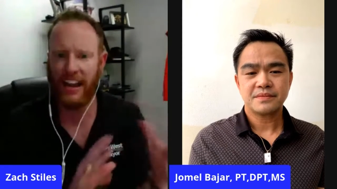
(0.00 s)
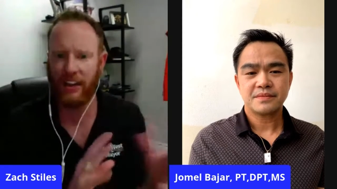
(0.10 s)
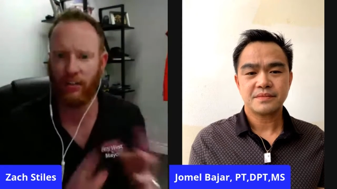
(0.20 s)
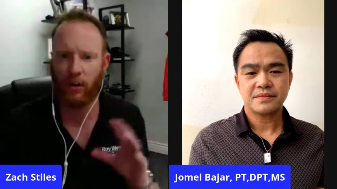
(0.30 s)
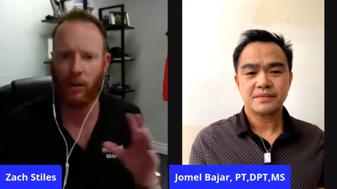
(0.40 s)
Speaker 1: of
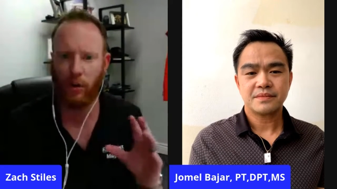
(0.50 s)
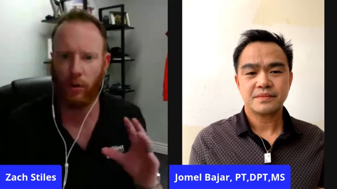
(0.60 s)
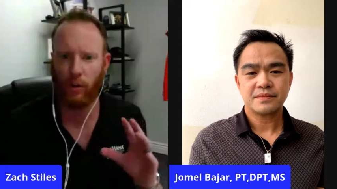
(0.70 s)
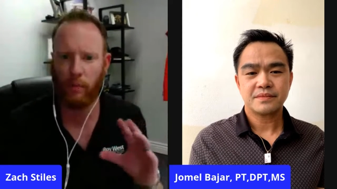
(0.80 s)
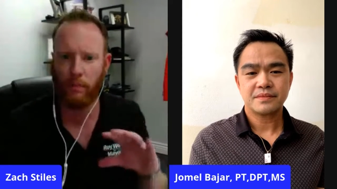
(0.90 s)
handle a
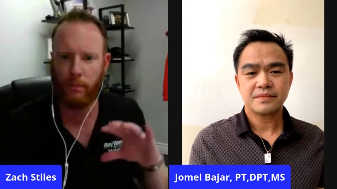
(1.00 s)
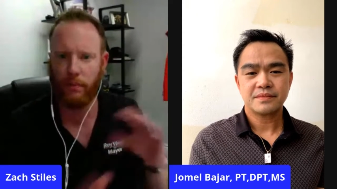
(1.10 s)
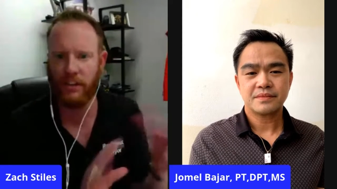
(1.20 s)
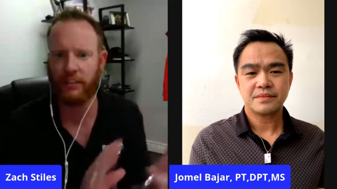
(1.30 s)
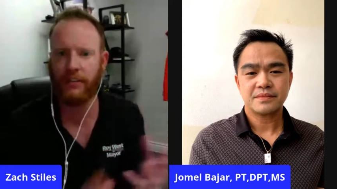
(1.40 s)
whole
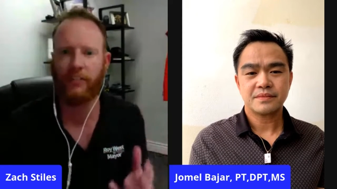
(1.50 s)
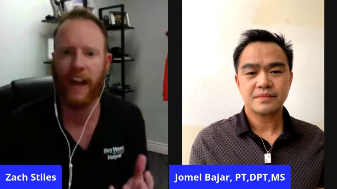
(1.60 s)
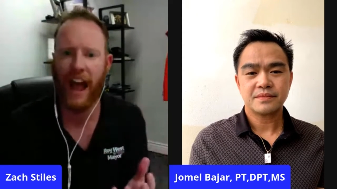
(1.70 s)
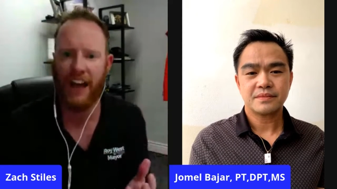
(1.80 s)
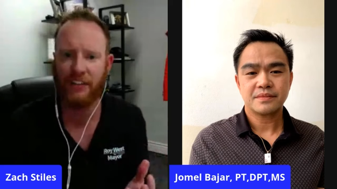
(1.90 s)
bunch of
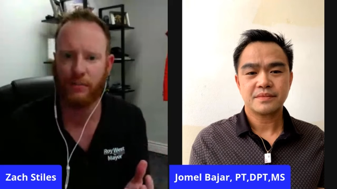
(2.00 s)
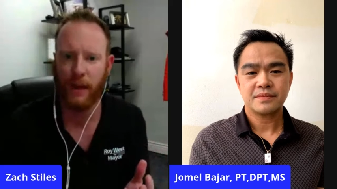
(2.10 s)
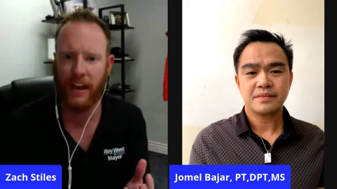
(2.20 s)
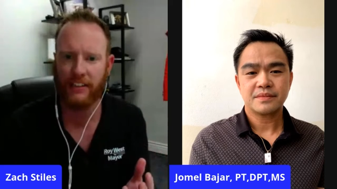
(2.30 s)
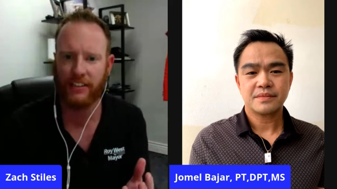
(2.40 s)
different
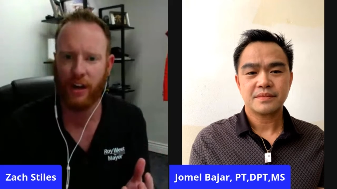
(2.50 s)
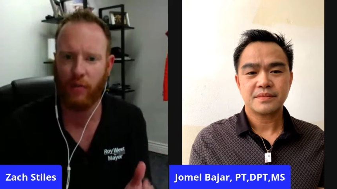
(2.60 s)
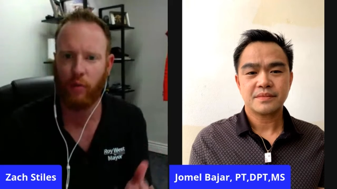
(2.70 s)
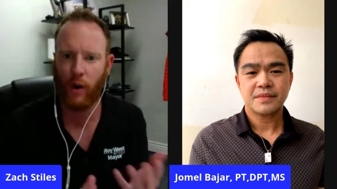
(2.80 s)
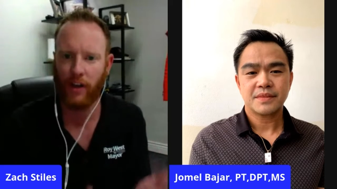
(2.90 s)
aspects
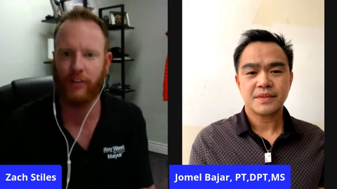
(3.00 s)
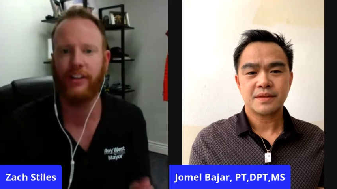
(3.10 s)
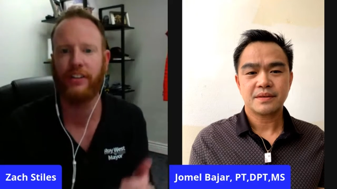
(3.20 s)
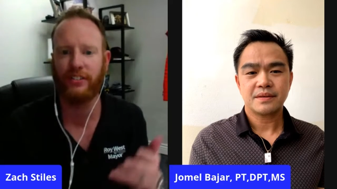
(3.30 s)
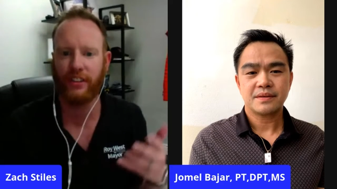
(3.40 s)
of
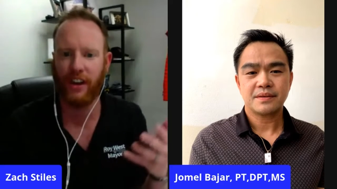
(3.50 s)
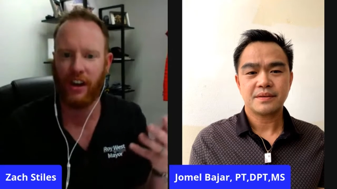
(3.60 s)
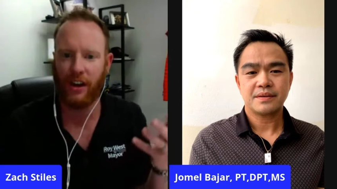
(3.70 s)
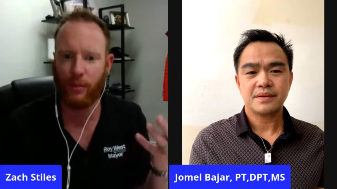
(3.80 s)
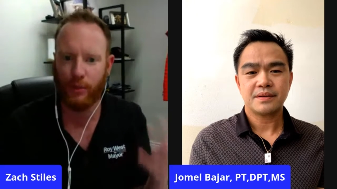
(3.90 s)
wellness,
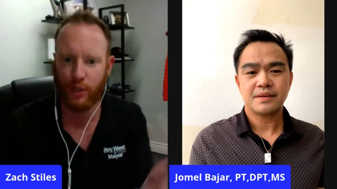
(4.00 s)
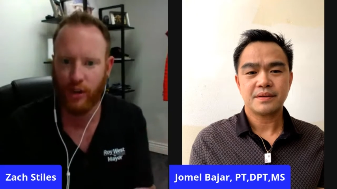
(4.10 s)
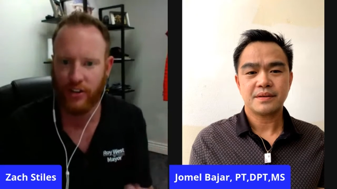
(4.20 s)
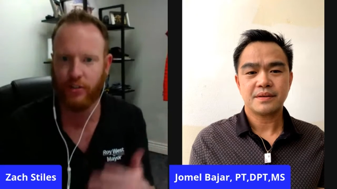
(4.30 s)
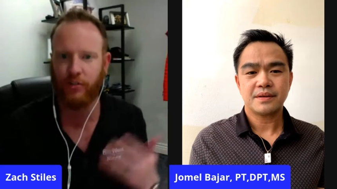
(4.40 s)
um,
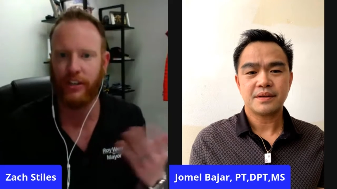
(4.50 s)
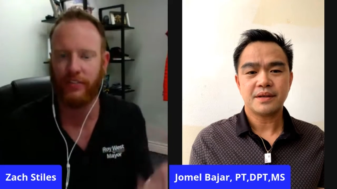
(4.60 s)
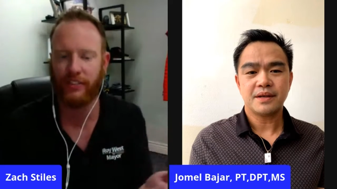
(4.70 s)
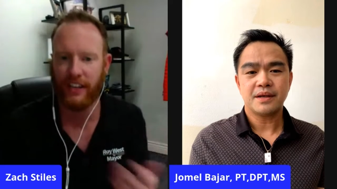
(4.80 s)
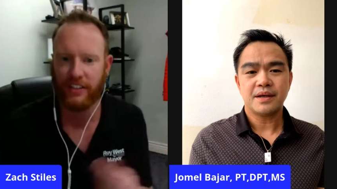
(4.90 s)
stress relief,
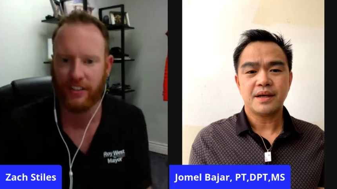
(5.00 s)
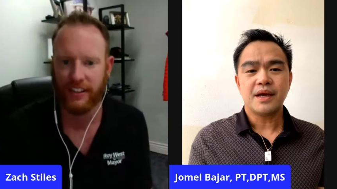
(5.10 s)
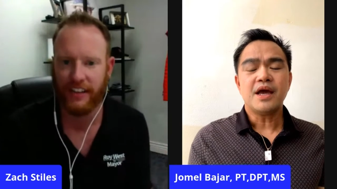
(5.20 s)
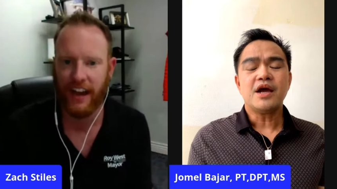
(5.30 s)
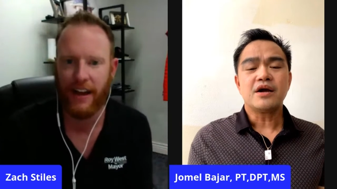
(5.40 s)
things like
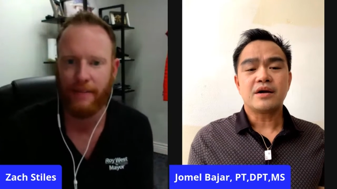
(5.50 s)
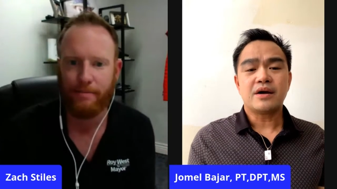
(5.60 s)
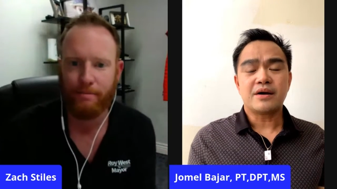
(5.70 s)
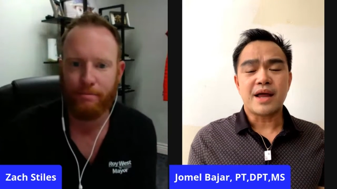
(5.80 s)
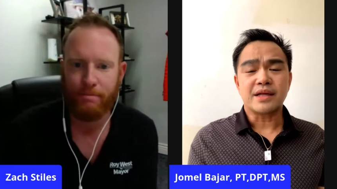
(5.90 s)
that.
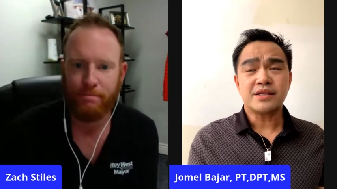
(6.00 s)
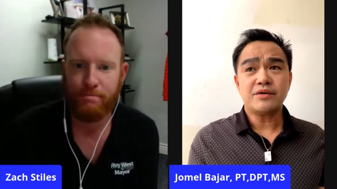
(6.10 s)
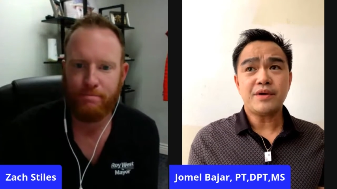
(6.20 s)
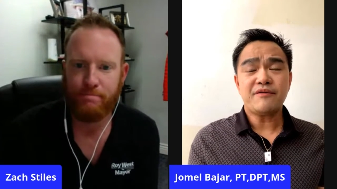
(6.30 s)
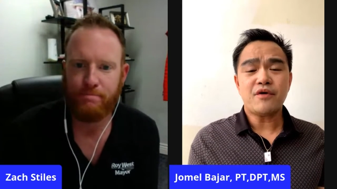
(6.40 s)
Speaker 2: Right. So
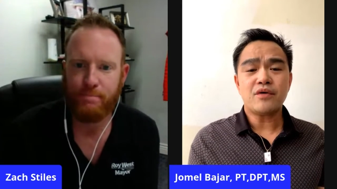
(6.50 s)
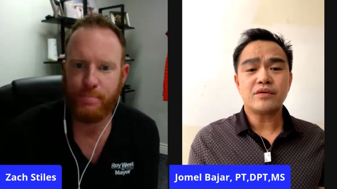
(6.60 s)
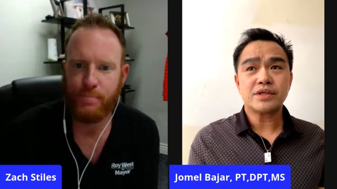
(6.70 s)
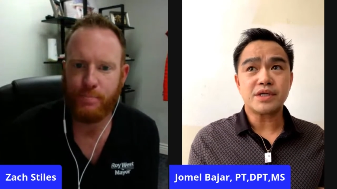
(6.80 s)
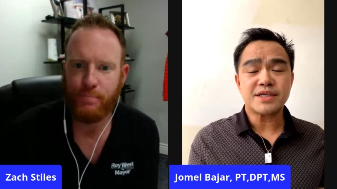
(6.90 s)
we
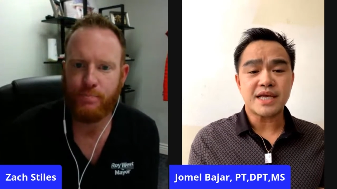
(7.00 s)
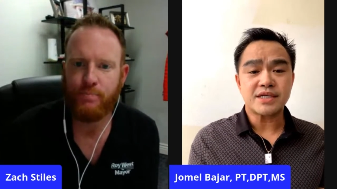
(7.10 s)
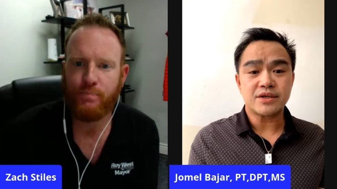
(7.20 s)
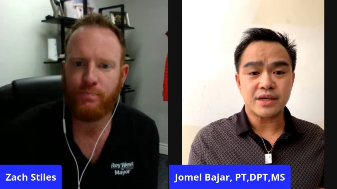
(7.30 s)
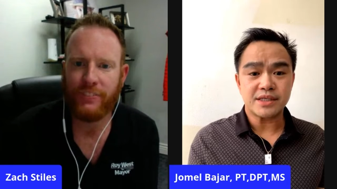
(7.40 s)
focus on
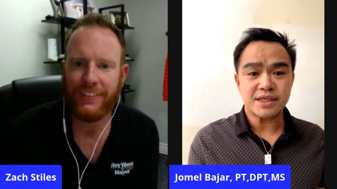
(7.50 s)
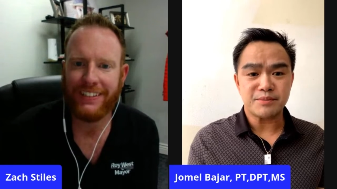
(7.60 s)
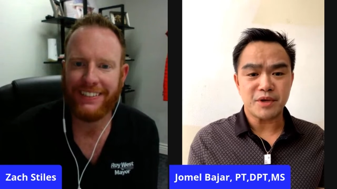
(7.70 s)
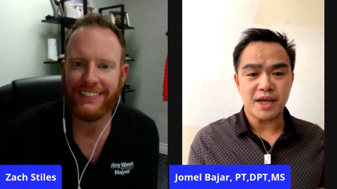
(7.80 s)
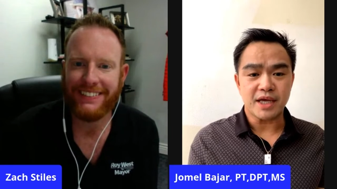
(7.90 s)
sensory
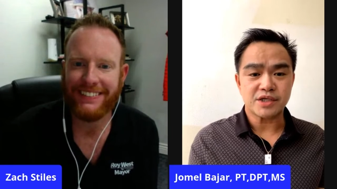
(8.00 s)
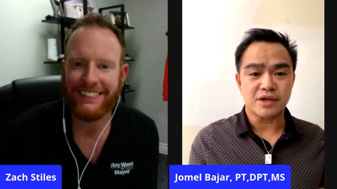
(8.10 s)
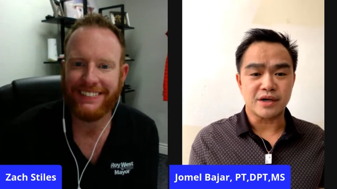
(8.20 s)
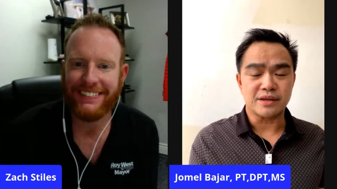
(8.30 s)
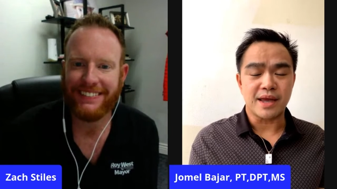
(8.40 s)

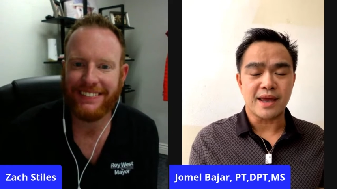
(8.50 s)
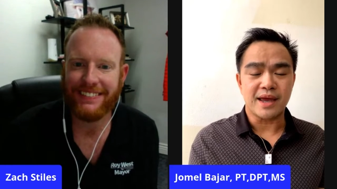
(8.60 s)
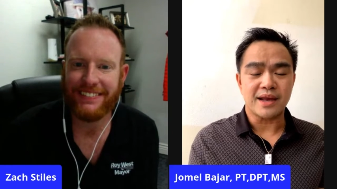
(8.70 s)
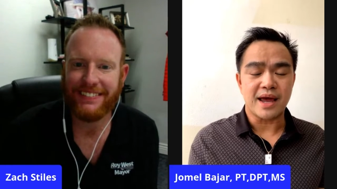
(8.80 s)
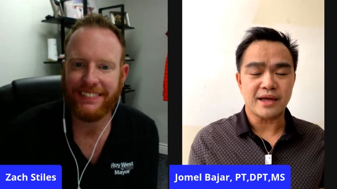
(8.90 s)
stimulation,
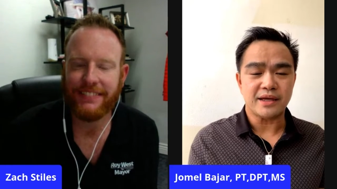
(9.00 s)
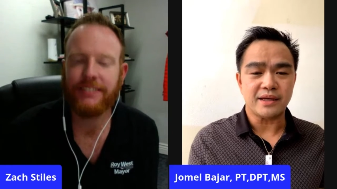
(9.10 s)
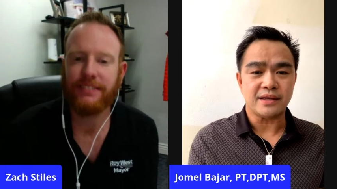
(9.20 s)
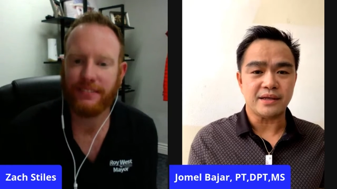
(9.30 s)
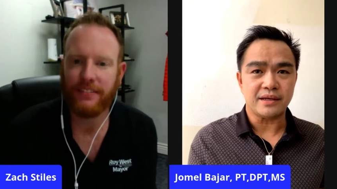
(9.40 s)
and
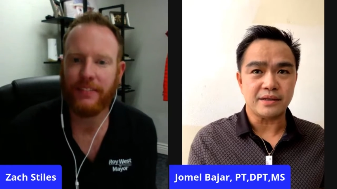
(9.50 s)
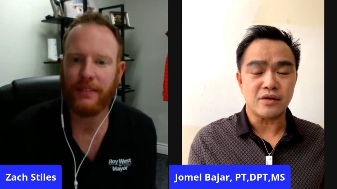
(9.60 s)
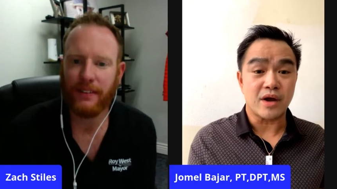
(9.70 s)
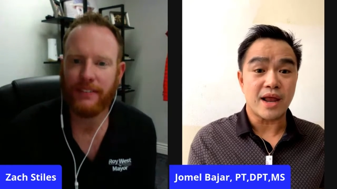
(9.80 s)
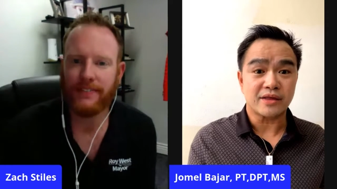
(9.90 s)
I know a
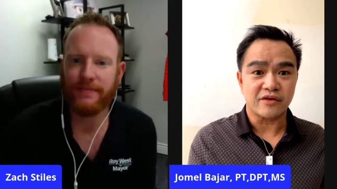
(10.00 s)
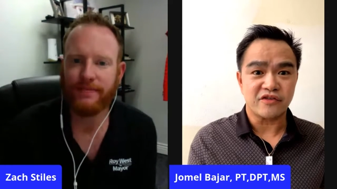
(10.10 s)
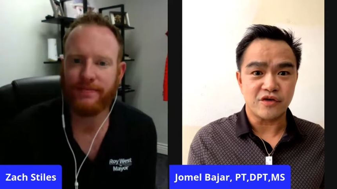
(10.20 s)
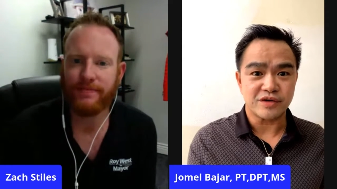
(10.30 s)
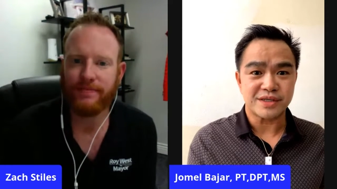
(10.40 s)
lot of
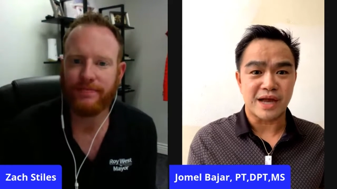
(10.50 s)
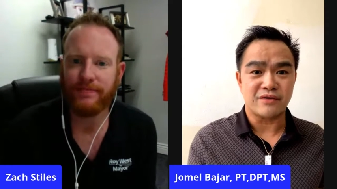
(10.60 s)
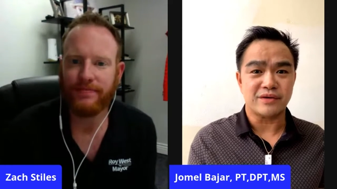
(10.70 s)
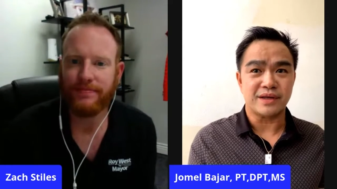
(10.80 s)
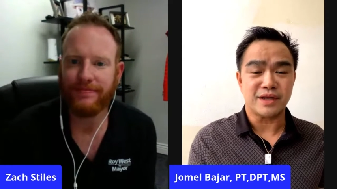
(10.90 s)
folks
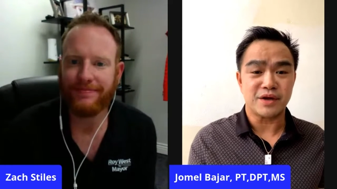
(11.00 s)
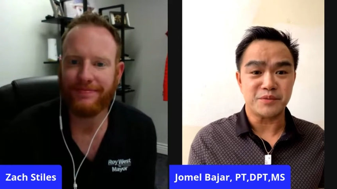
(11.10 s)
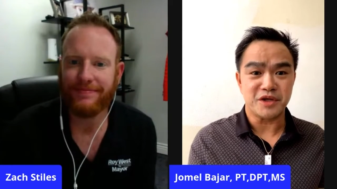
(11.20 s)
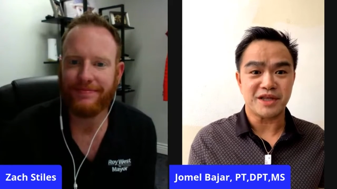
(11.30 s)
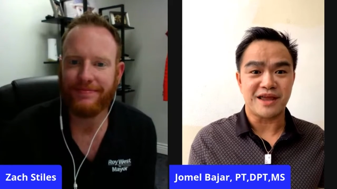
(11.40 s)
now in the
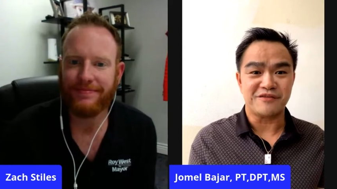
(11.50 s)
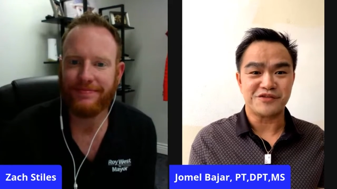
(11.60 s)
community have